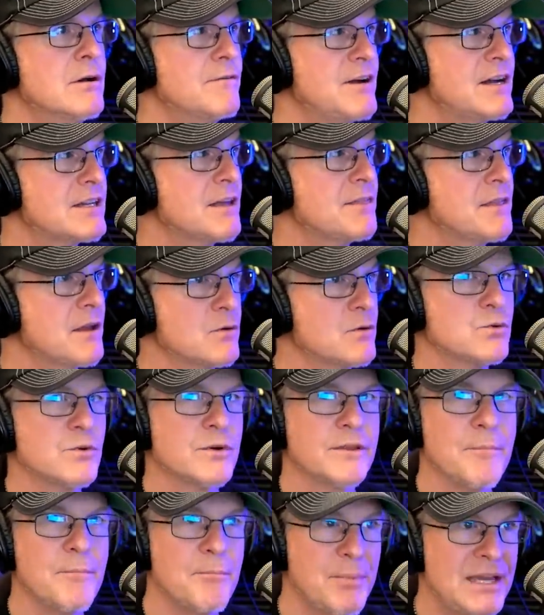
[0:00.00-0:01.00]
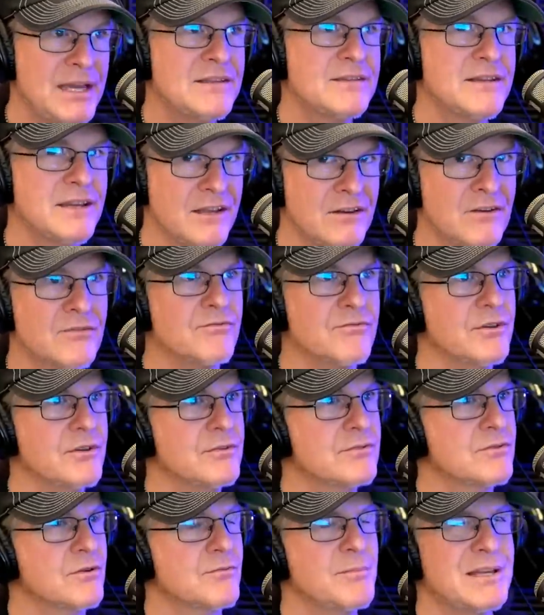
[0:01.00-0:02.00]
In fact, I thought it was one of the best
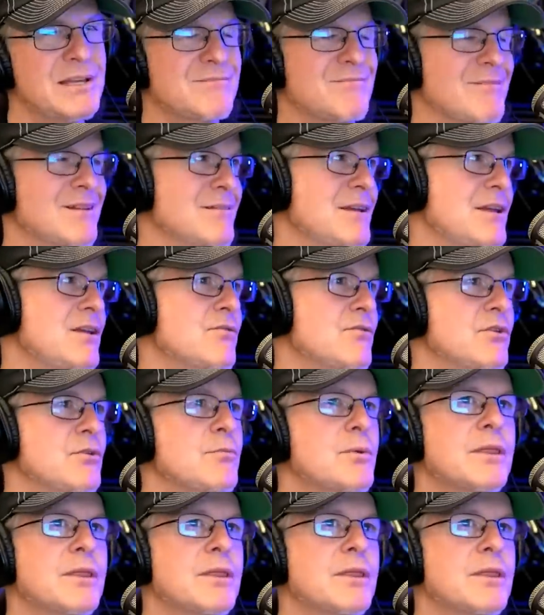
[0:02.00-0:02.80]
interviews or best not interview,